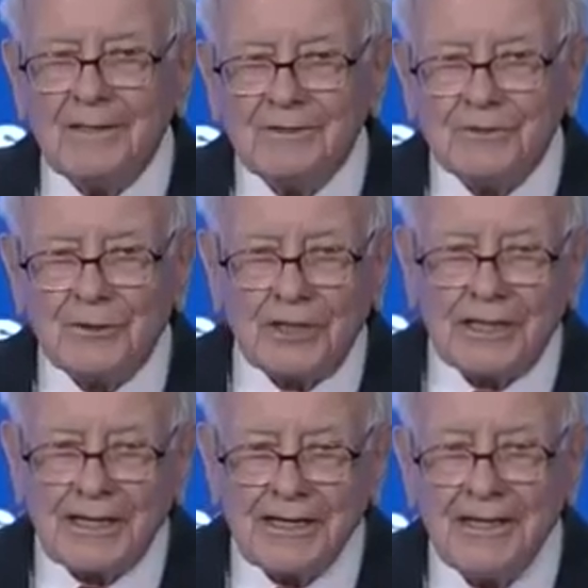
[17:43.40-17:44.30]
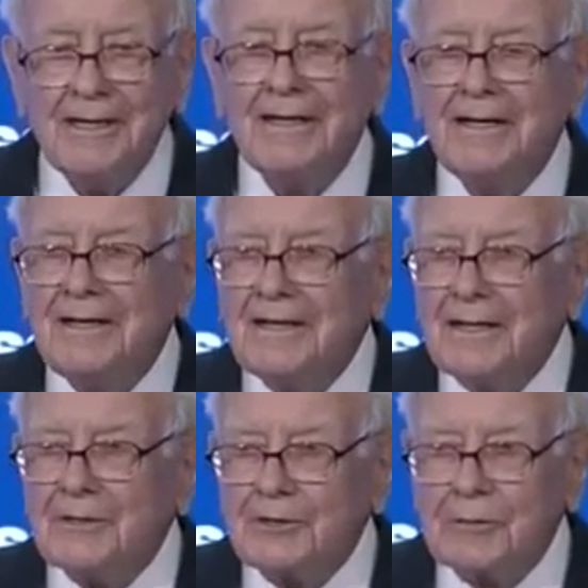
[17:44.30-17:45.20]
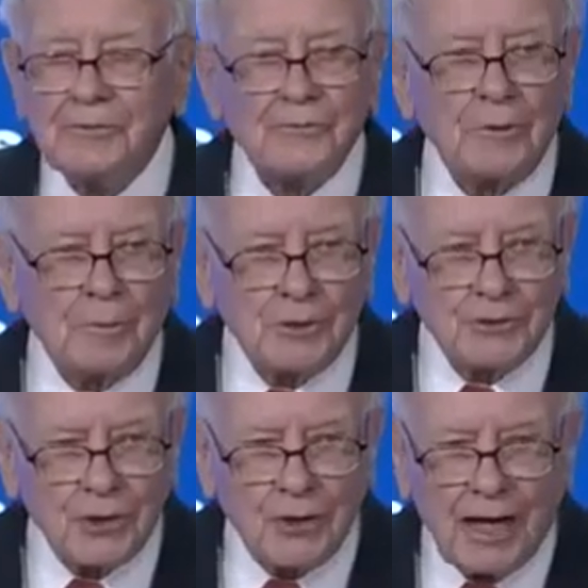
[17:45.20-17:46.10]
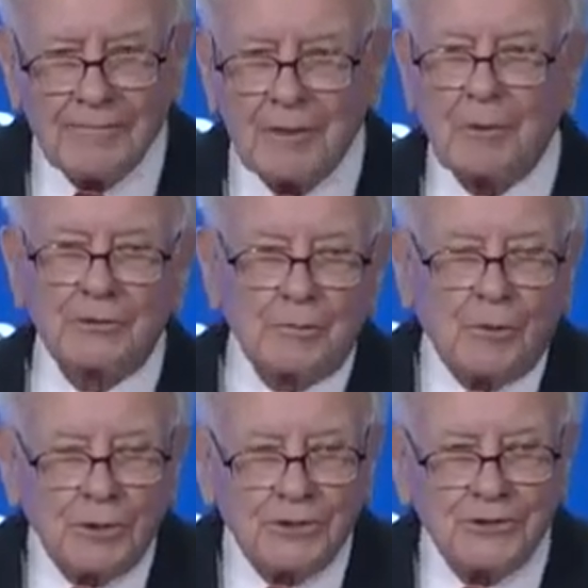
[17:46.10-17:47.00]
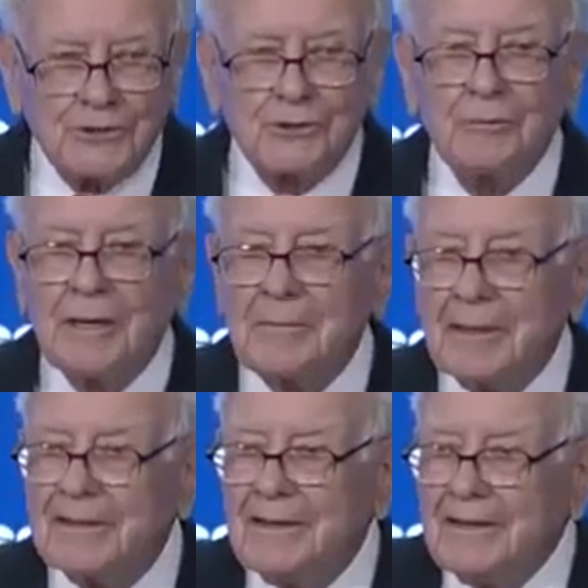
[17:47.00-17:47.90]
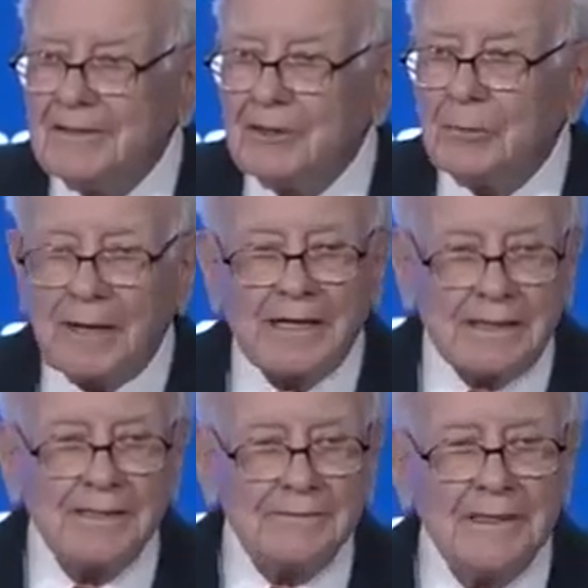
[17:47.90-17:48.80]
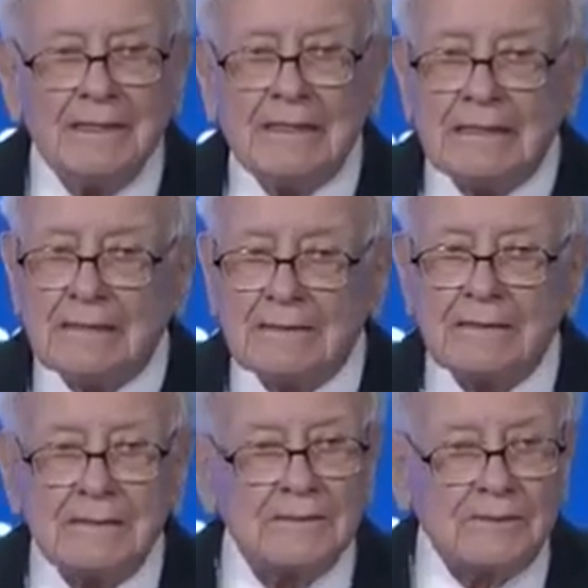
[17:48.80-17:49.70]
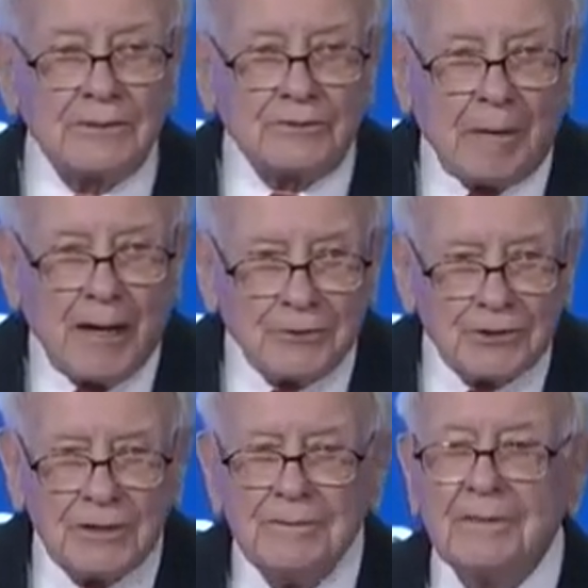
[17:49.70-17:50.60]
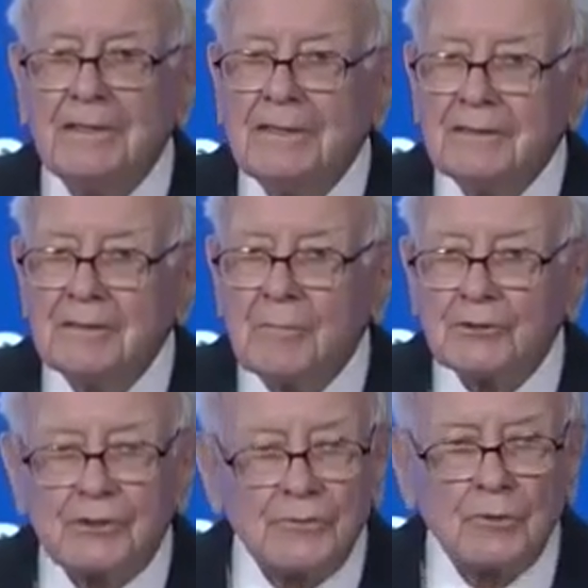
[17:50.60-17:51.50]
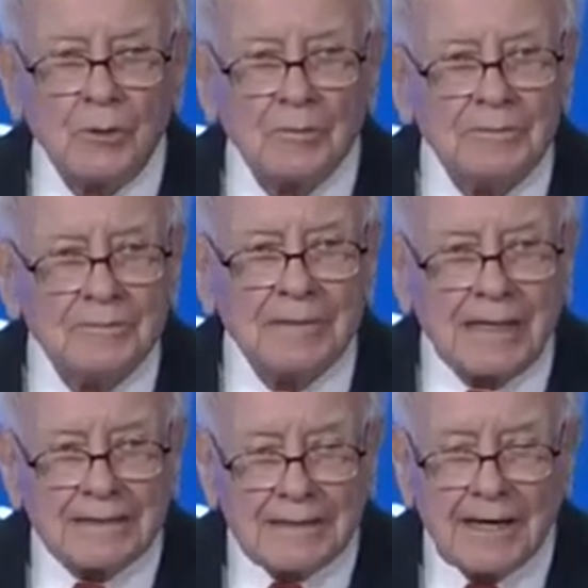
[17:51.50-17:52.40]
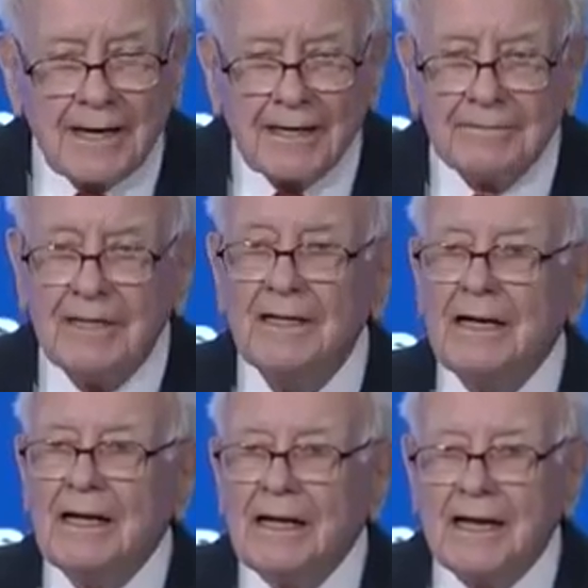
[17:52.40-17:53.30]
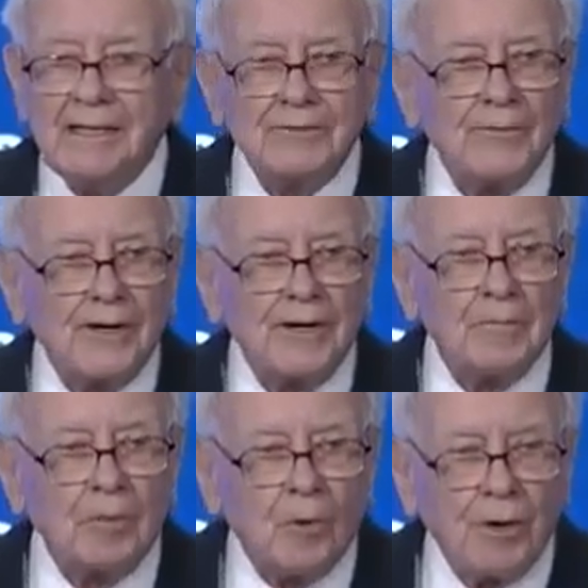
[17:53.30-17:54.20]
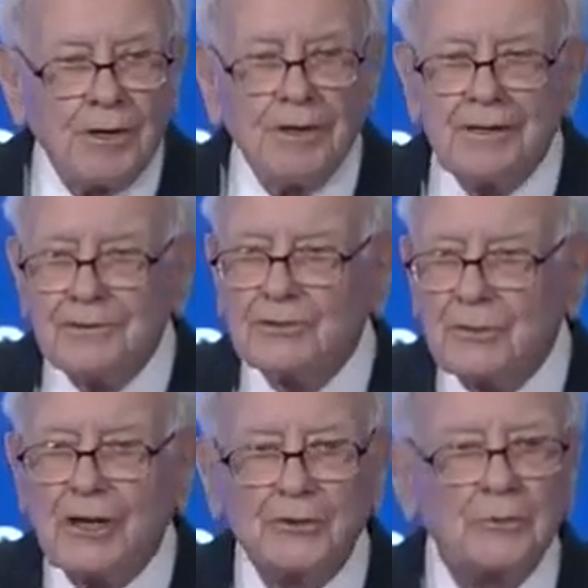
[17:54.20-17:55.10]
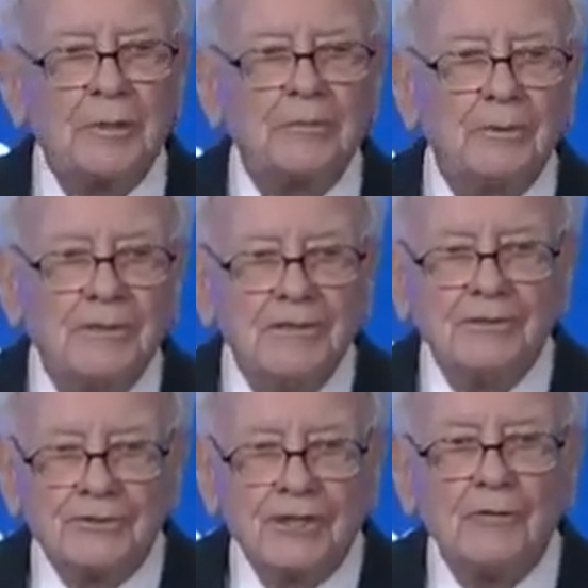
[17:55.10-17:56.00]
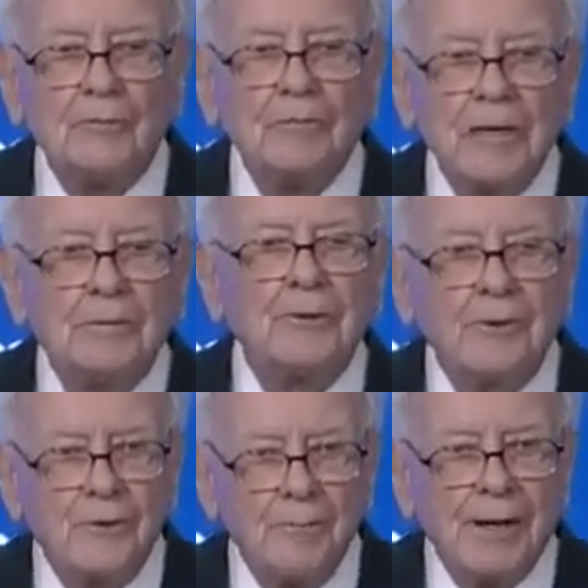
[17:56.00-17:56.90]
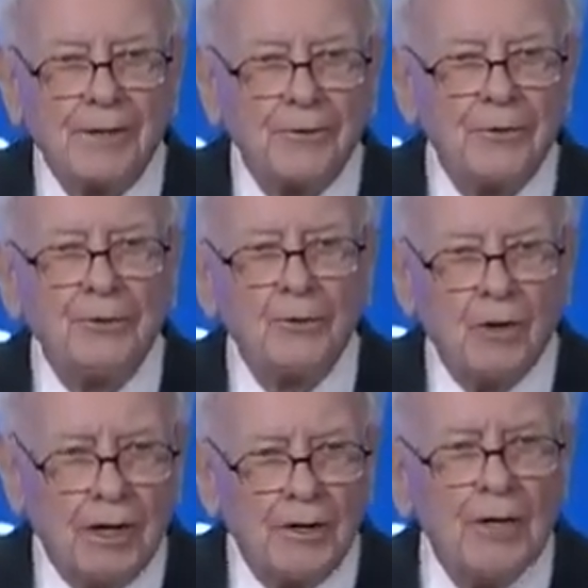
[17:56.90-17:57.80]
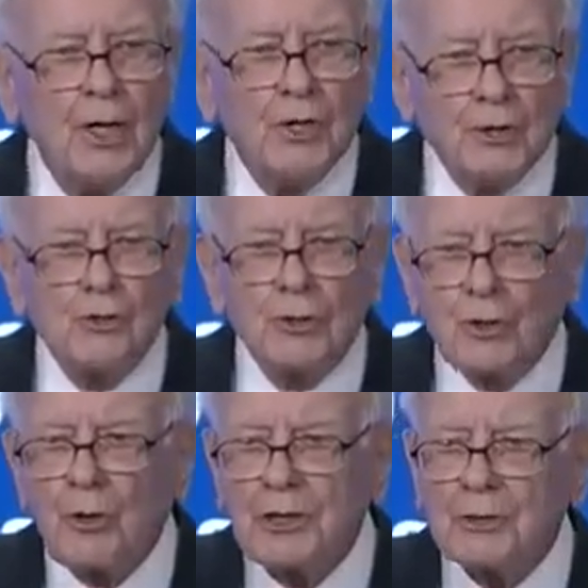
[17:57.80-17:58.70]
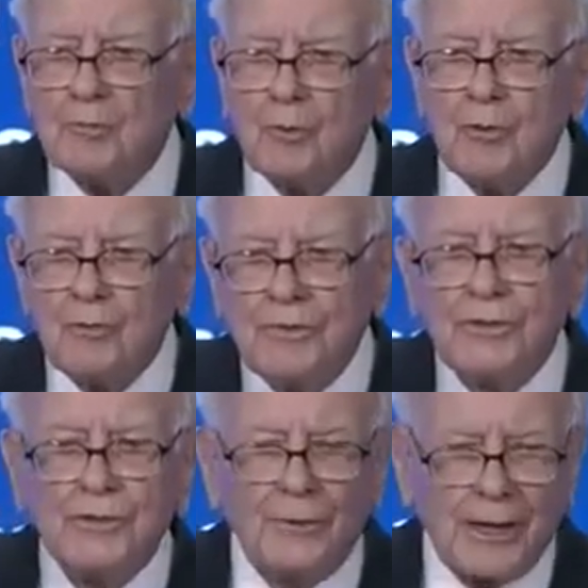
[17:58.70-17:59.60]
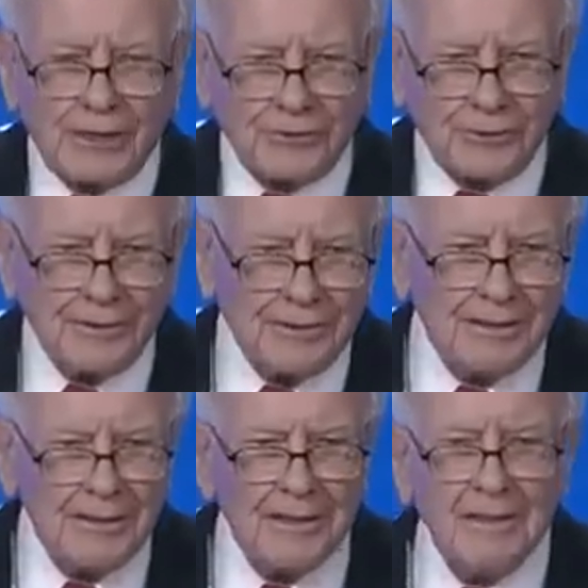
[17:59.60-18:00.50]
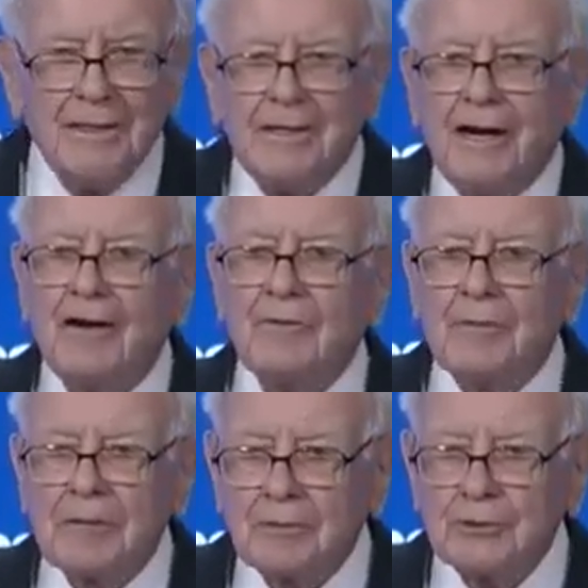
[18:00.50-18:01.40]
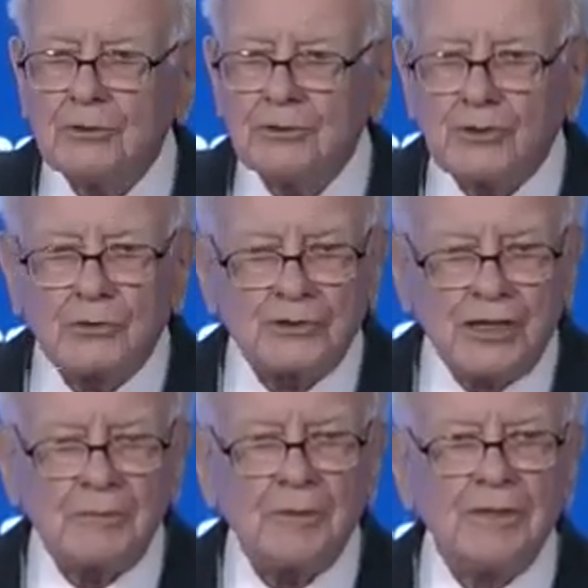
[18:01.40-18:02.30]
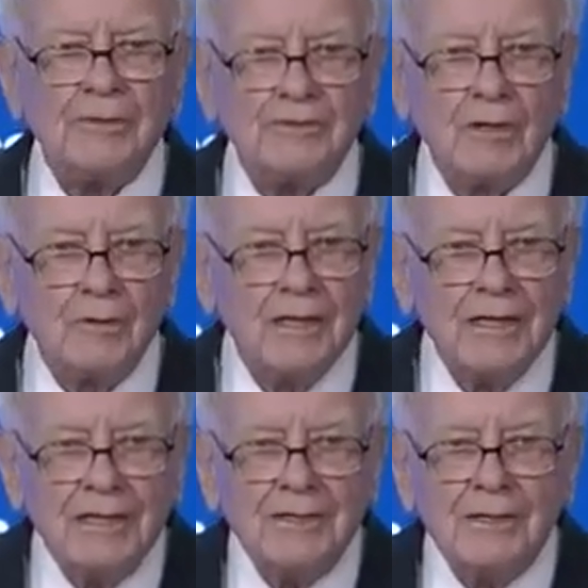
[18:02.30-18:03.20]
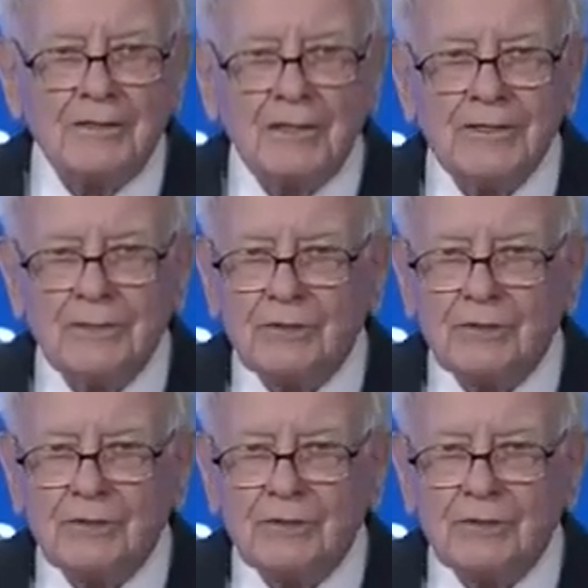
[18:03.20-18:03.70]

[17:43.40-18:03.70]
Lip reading: certainly, in terms of your personal life, the most important decision you'll make is the spouse that most of you will likely have. And it's very important to surround yourself with people that are better than you are. You are going to move in the direction of the people you associate with. So you